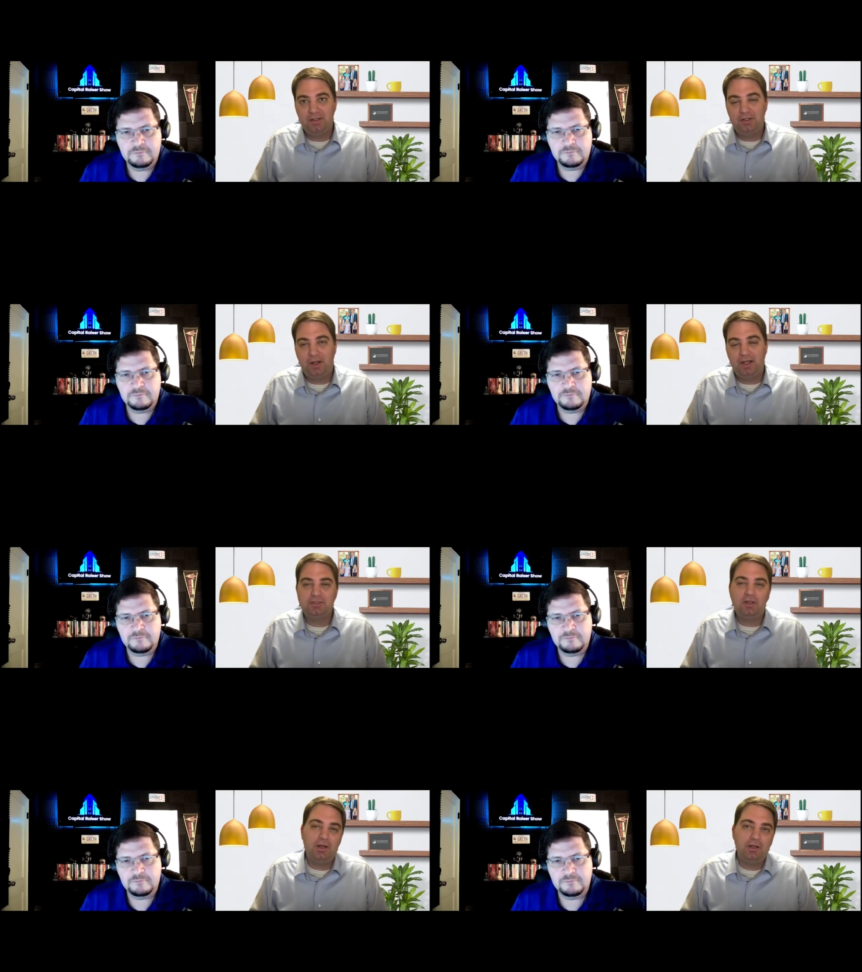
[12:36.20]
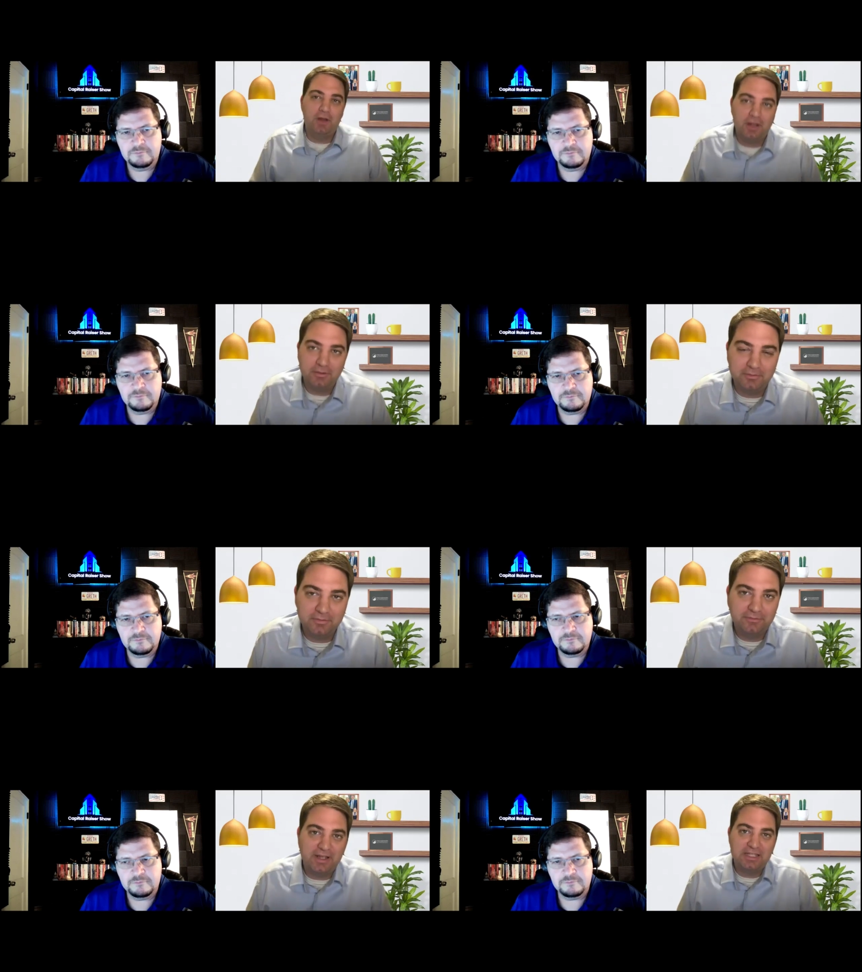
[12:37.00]
Speaker 1: you know i saw on
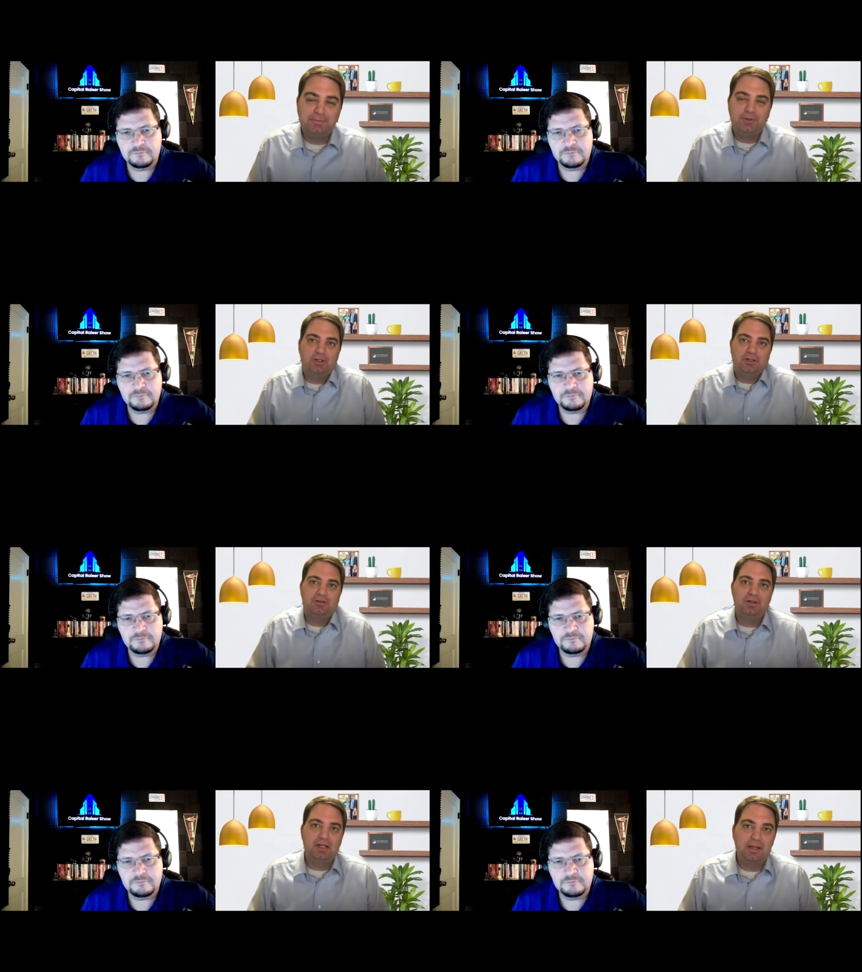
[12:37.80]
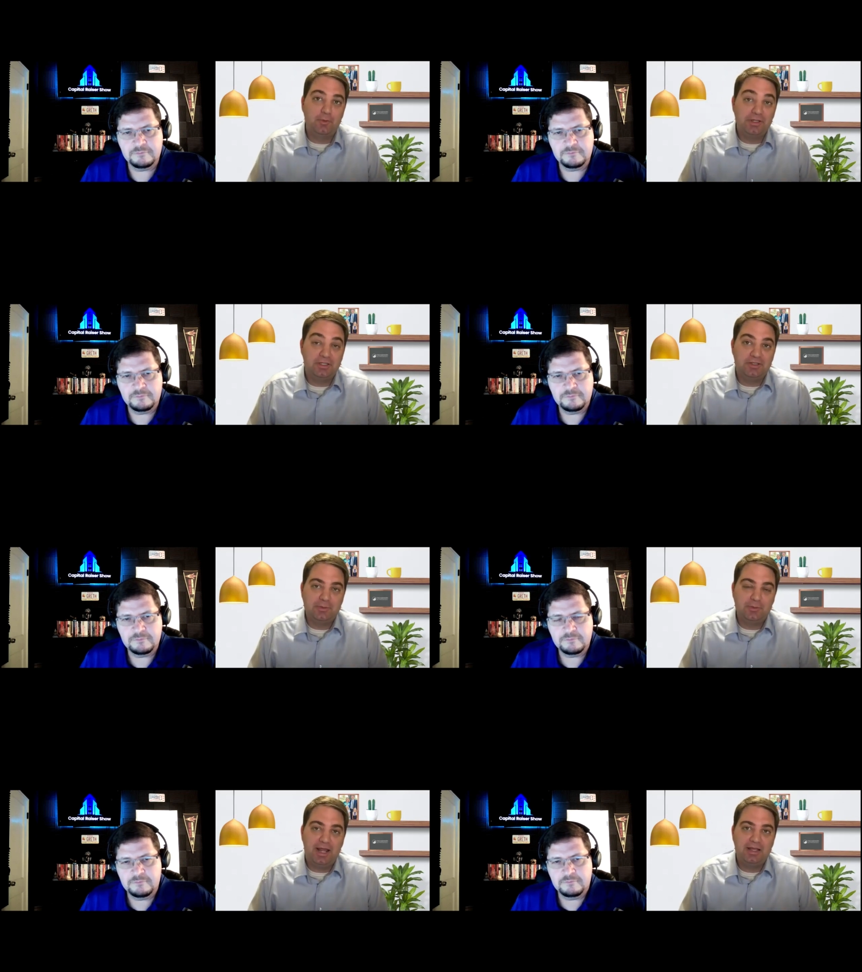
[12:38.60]
on facebook a couple weeks ago
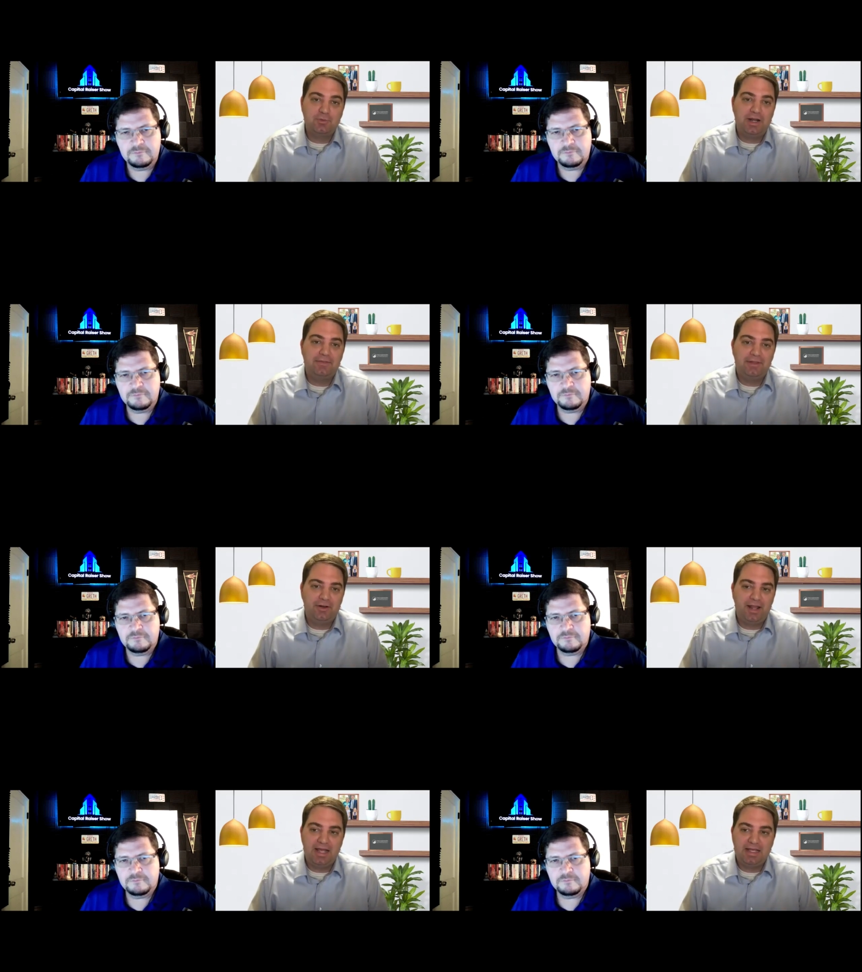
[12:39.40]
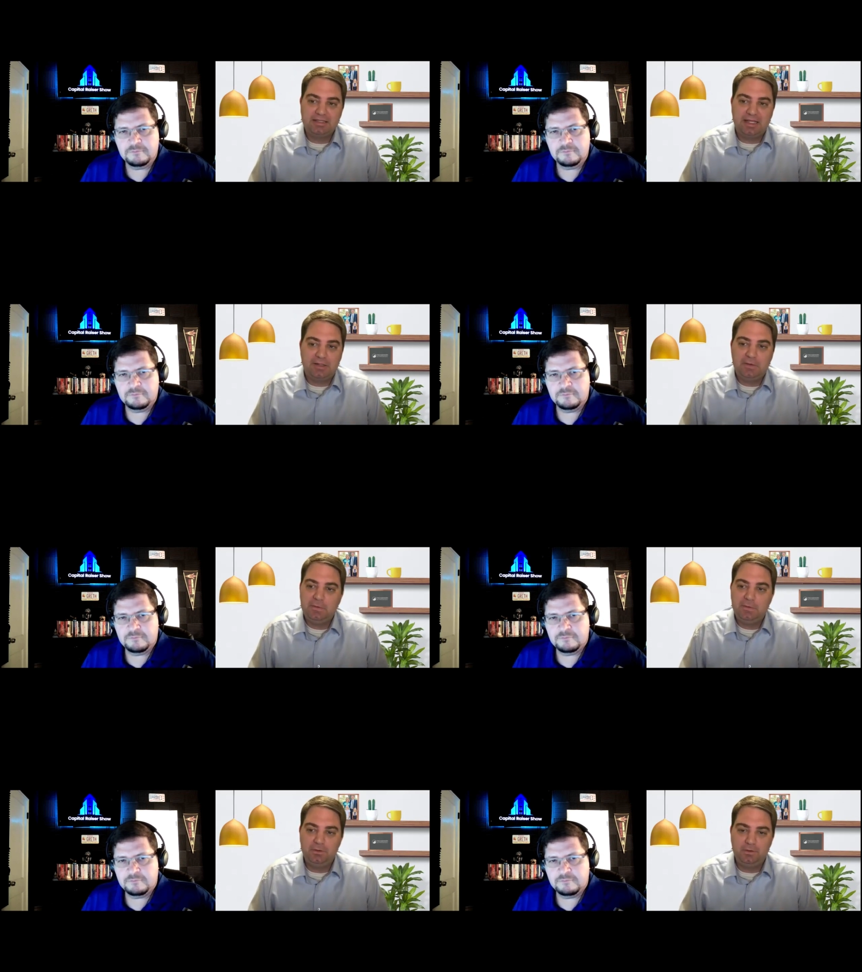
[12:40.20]
someone out, went out there and asked like
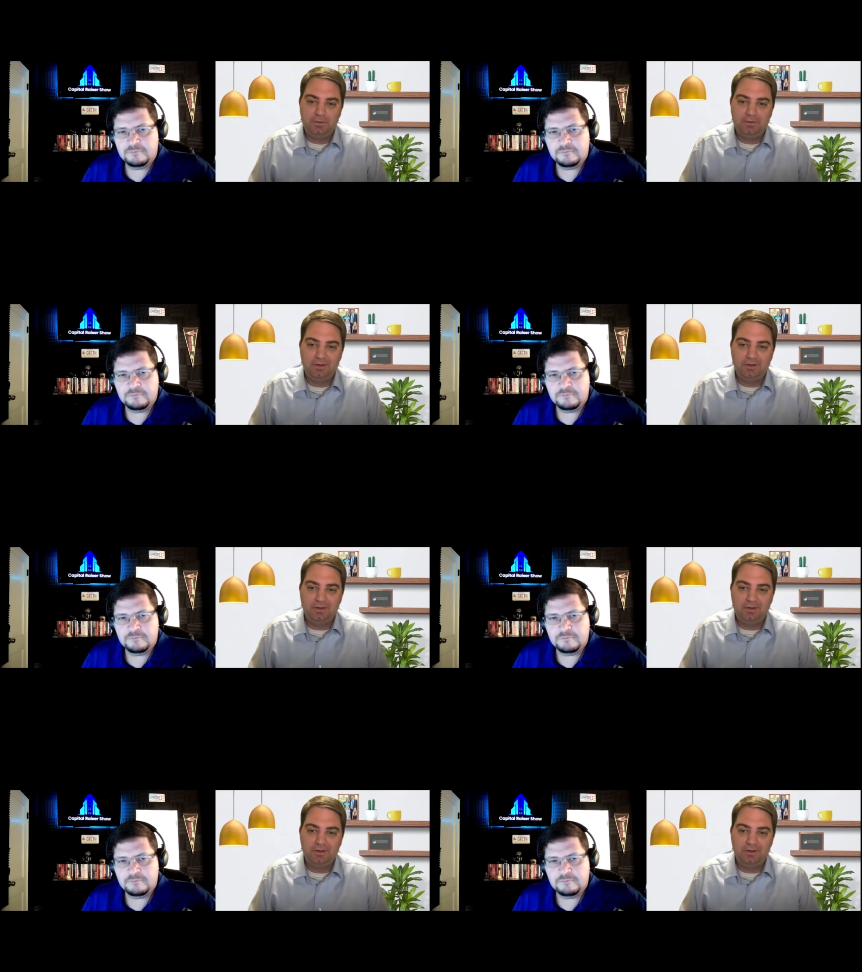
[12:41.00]
who